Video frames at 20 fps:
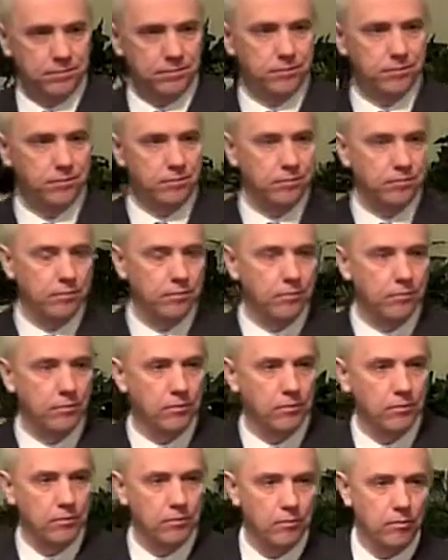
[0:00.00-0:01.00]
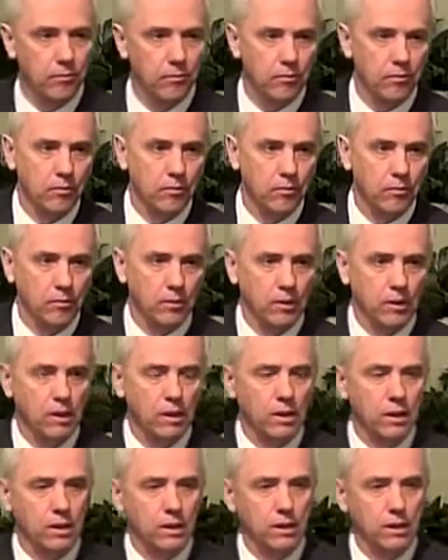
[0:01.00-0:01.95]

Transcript: Nothing is said.